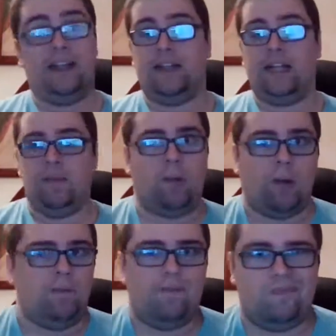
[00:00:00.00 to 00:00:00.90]
that
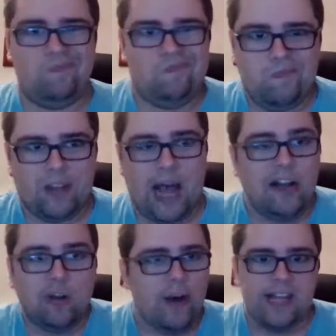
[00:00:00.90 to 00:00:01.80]
people
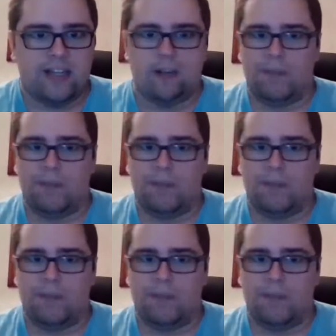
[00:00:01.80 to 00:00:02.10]
underrate.